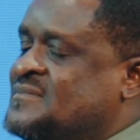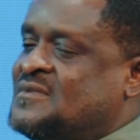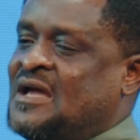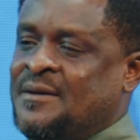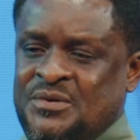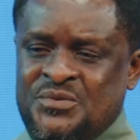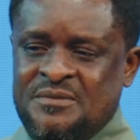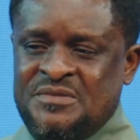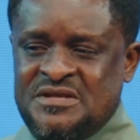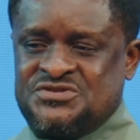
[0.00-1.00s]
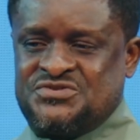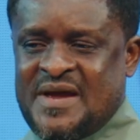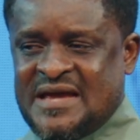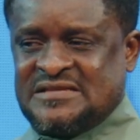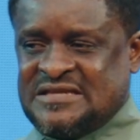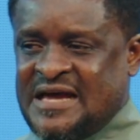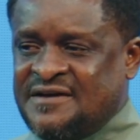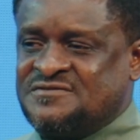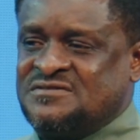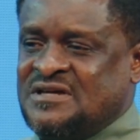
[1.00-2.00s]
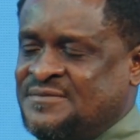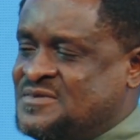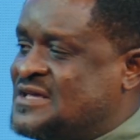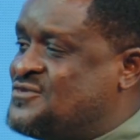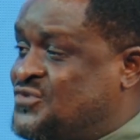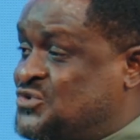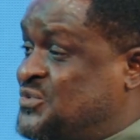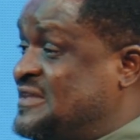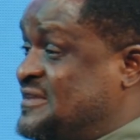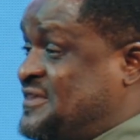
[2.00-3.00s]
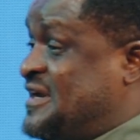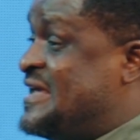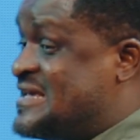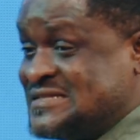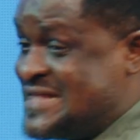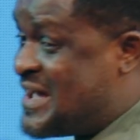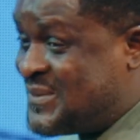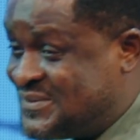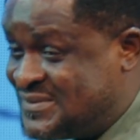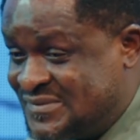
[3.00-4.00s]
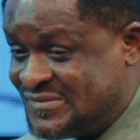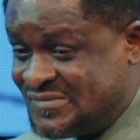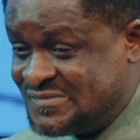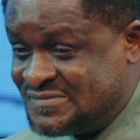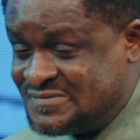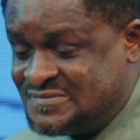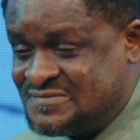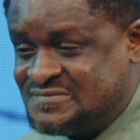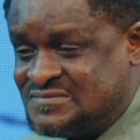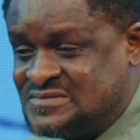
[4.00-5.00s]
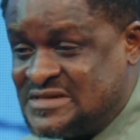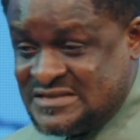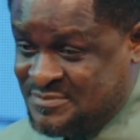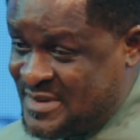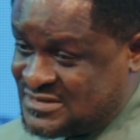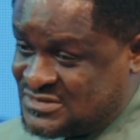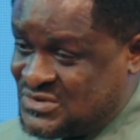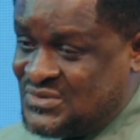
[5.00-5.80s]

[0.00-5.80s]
I've been with the ministry where I served. I've been serving for 23 years now as a pastor.